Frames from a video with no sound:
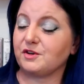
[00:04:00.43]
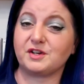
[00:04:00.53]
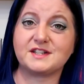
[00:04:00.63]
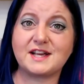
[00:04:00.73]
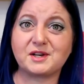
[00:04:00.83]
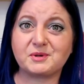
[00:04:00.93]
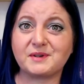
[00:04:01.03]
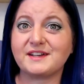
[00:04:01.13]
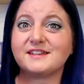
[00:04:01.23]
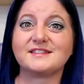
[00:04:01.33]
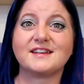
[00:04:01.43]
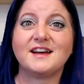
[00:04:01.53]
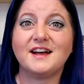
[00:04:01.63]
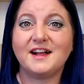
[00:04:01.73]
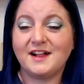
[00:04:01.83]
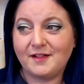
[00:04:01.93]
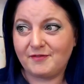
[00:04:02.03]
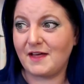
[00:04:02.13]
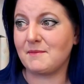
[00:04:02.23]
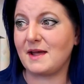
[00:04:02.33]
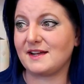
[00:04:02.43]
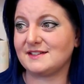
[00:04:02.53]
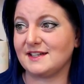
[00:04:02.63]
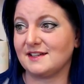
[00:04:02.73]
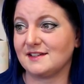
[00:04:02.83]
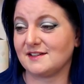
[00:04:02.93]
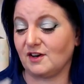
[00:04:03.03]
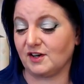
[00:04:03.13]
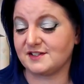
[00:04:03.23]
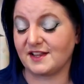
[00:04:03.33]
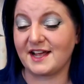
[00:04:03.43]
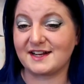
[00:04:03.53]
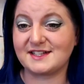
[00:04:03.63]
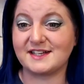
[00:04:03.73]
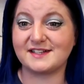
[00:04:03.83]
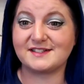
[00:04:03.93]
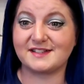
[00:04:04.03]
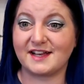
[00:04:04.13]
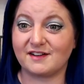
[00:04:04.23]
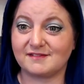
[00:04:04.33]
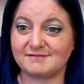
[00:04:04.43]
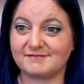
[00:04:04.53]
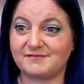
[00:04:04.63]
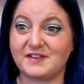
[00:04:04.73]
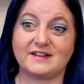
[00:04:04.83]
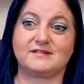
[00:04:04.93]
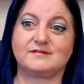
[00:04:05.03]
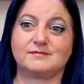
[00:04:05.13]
You take a quiz, they make teas or select teas that fit